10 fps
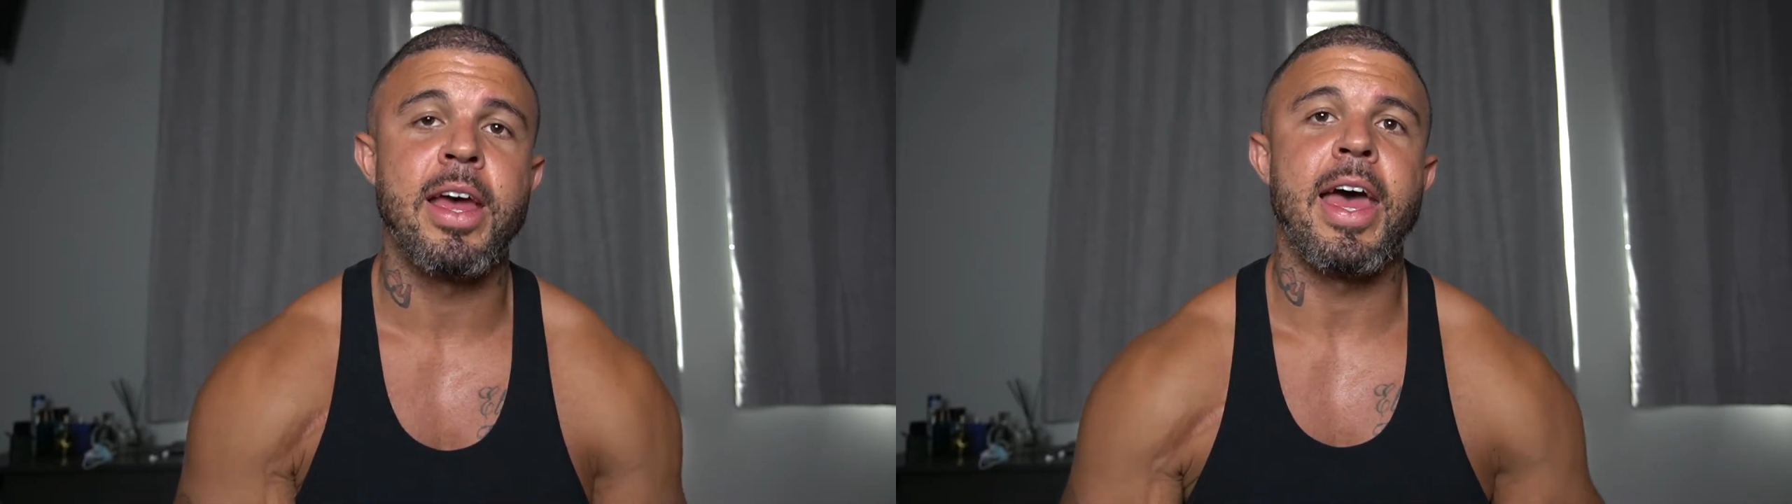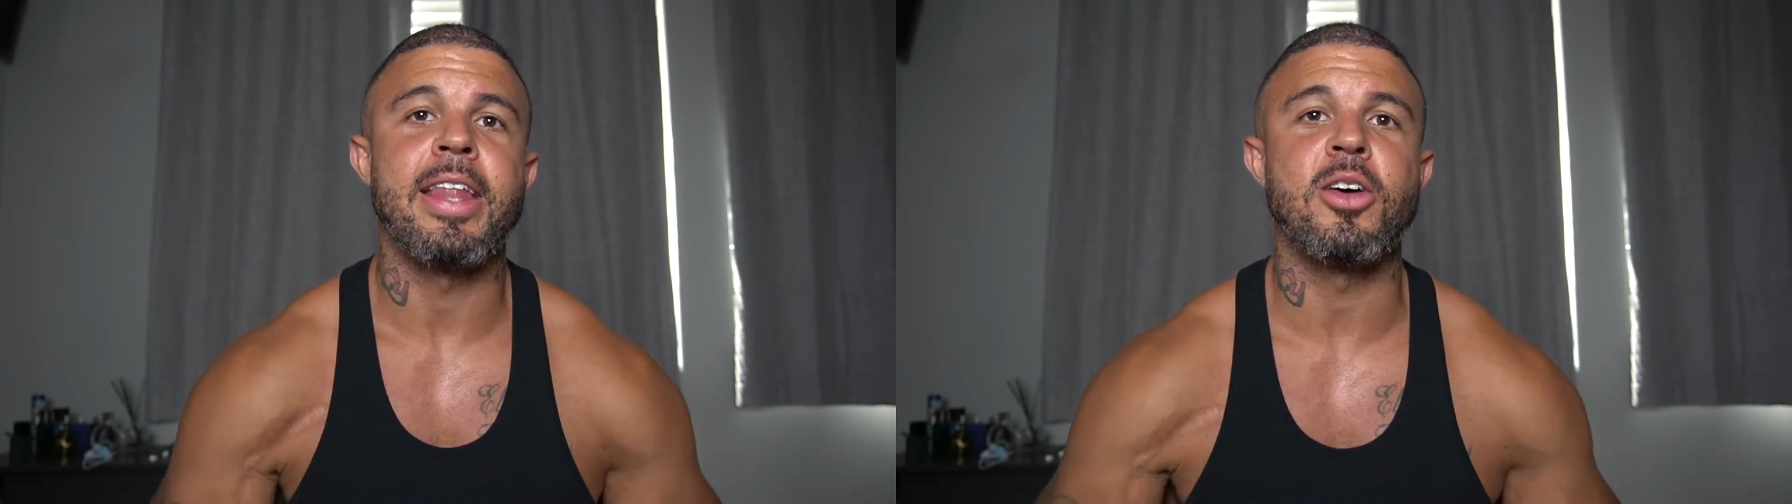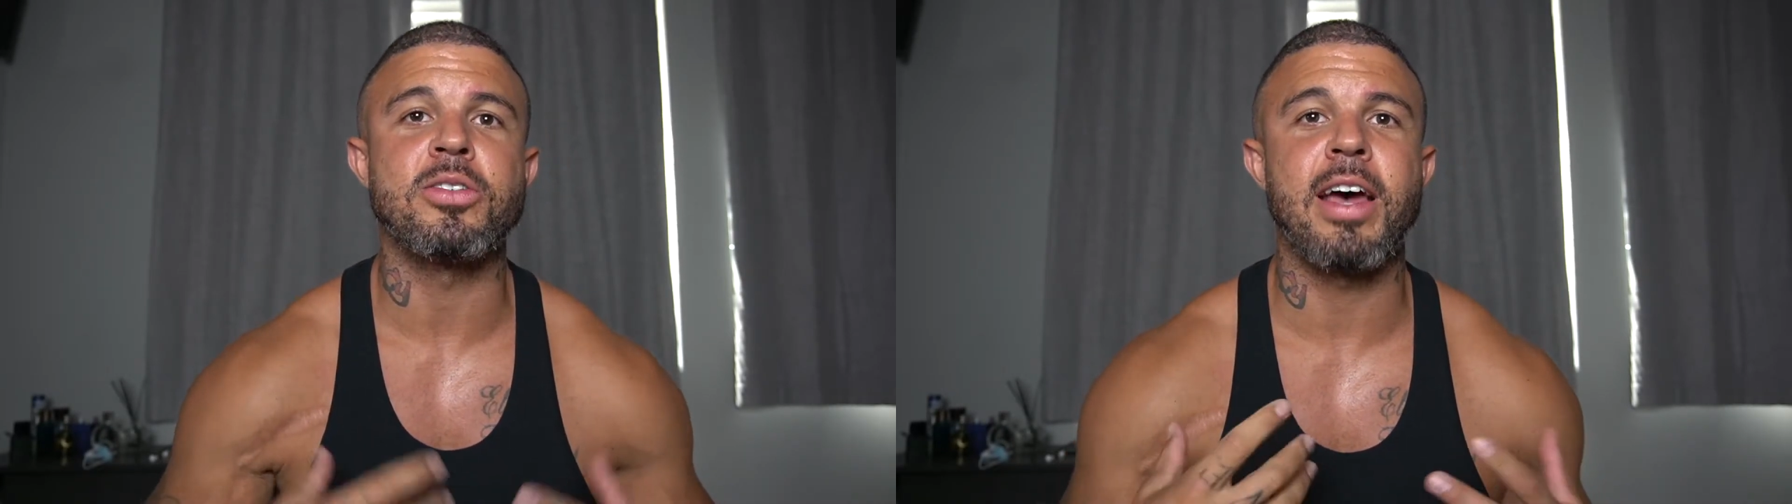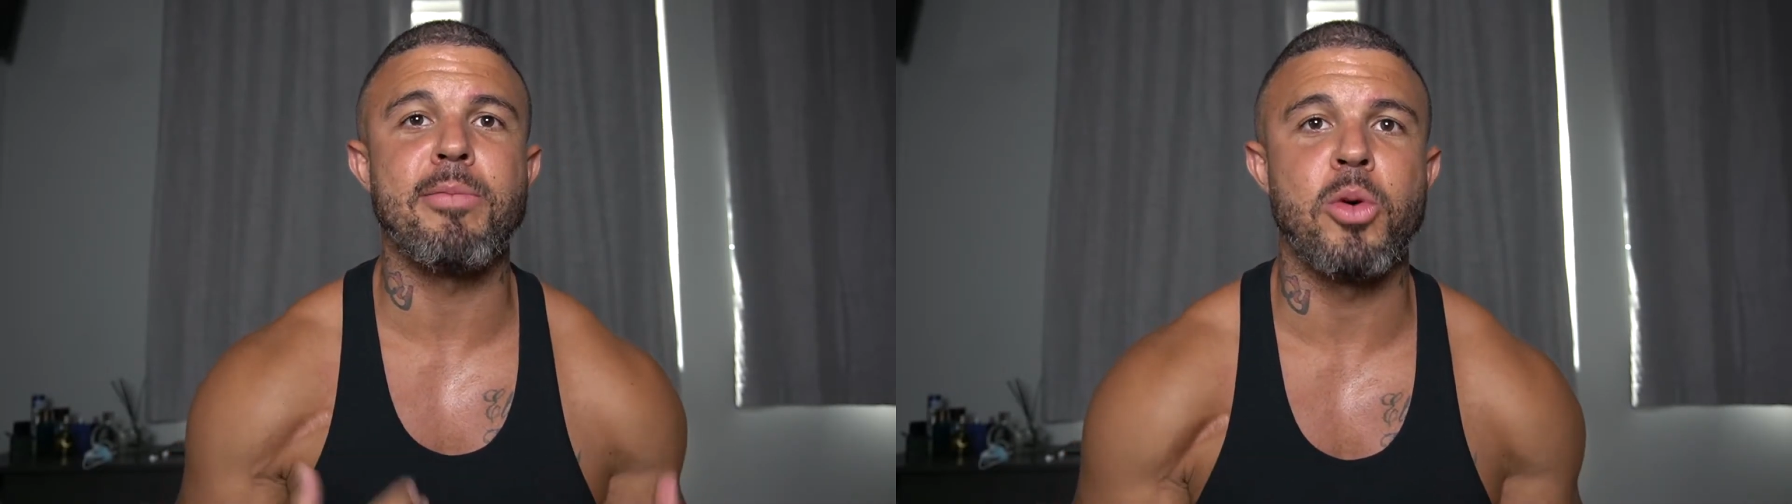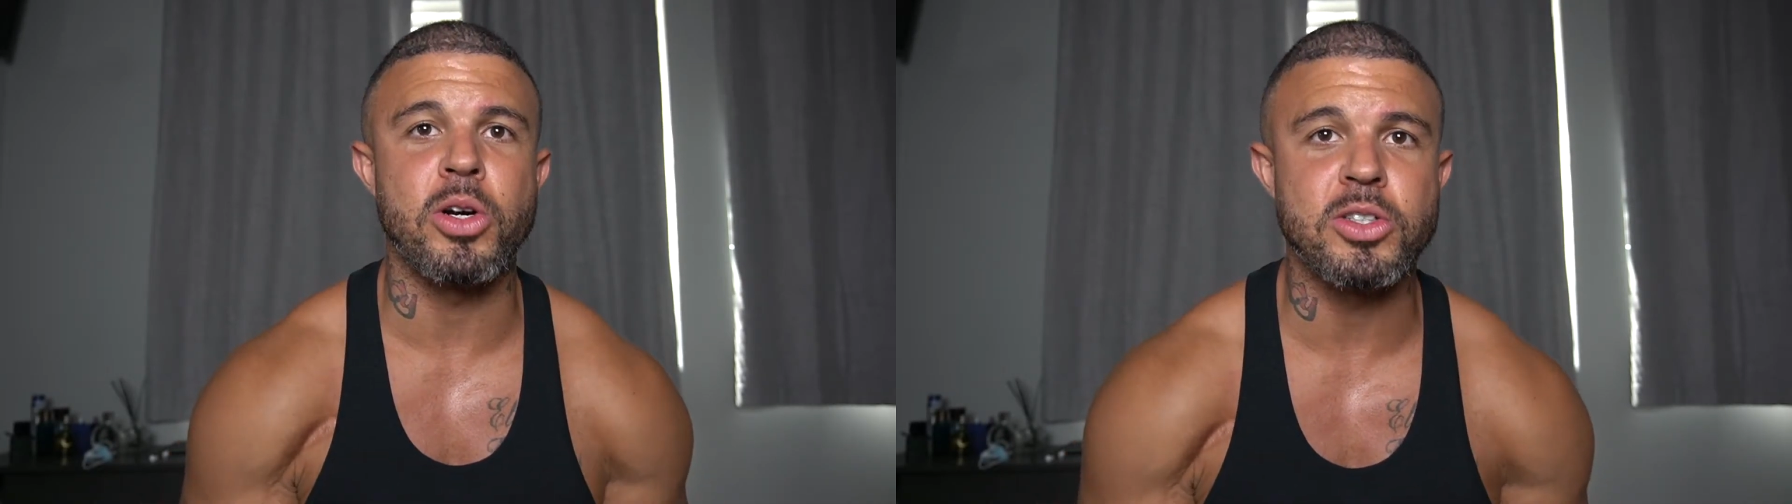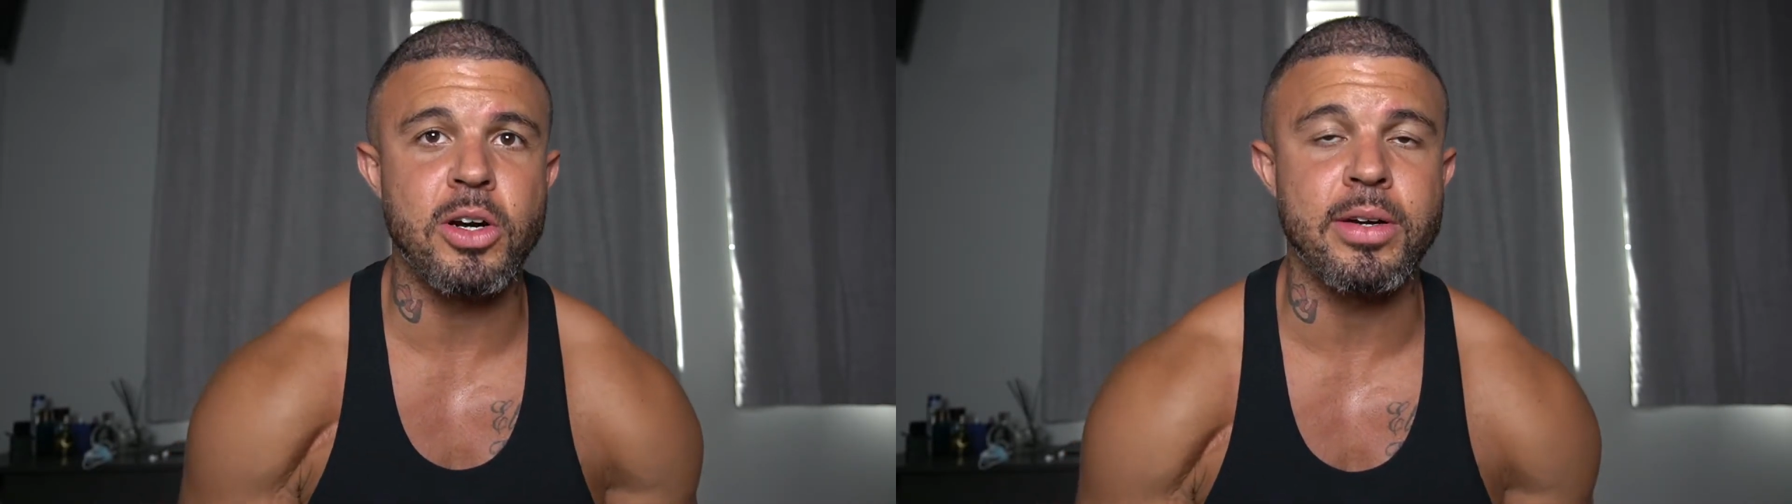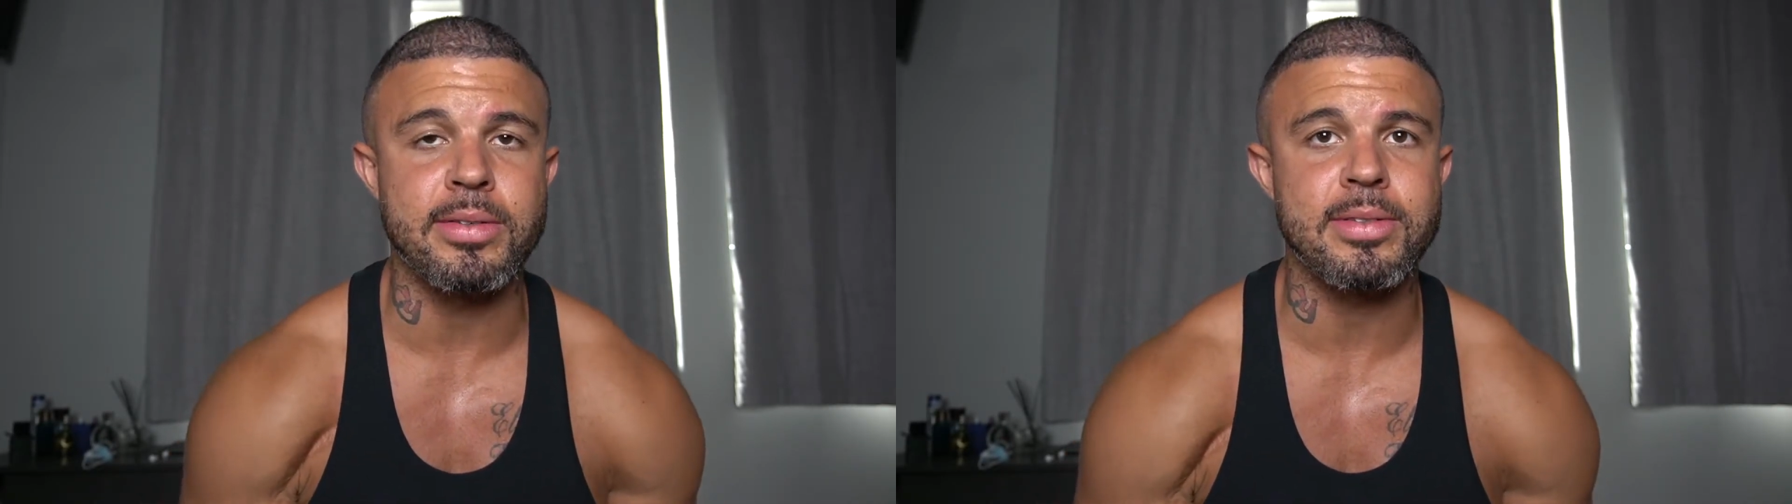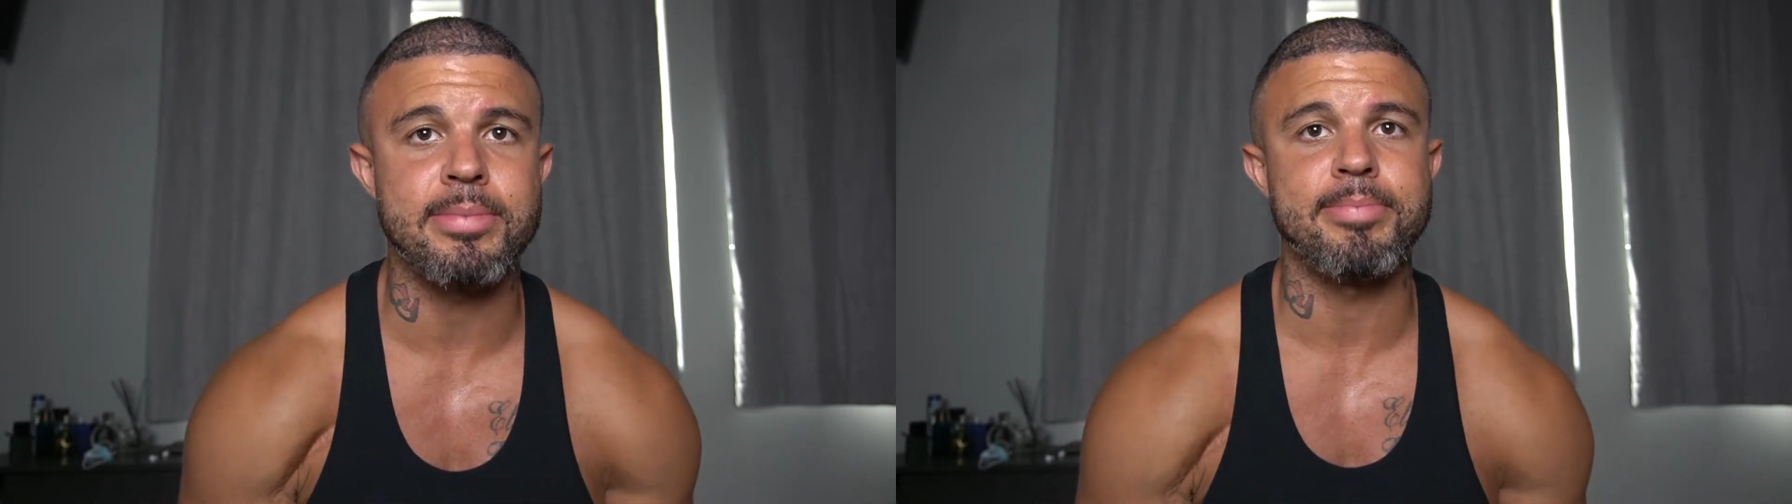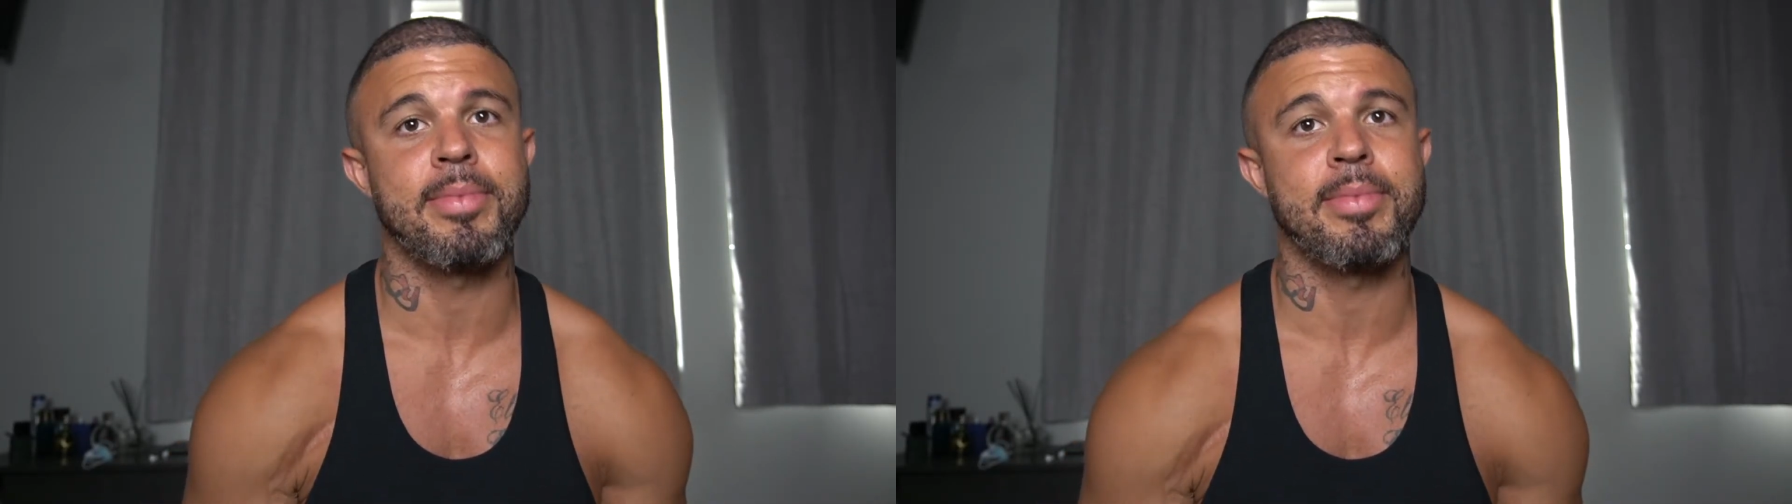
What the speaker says: and those have more endurance.